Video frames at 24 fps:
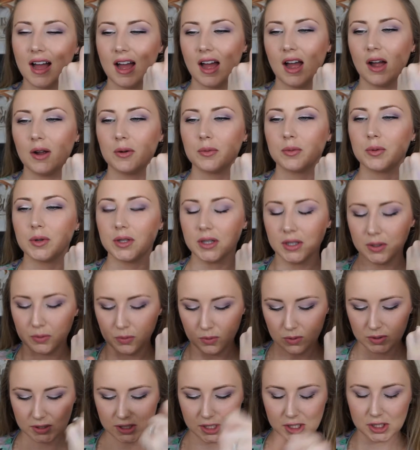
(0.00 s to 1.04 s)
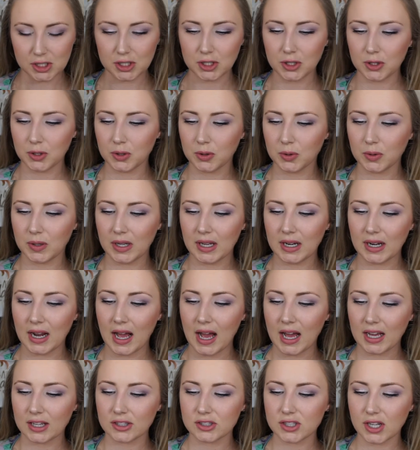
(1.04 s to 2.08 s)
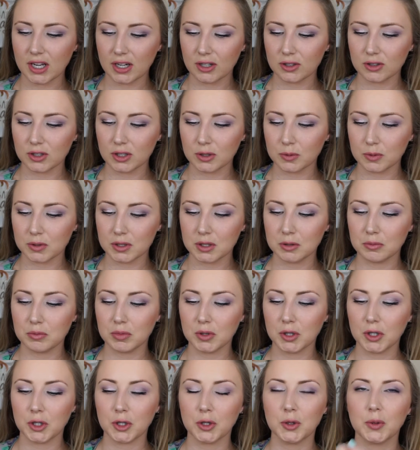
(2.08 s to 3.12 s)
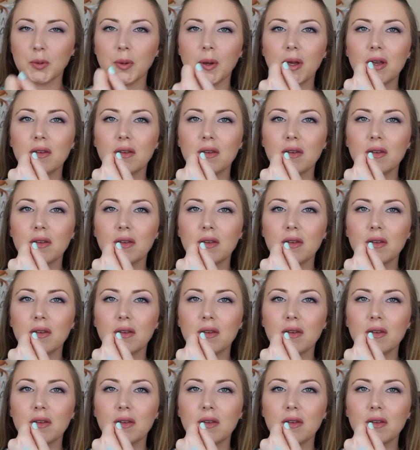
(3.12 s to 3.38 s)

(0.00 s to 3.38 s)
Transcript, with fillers: I really want to do an eyeshadow look with the blue,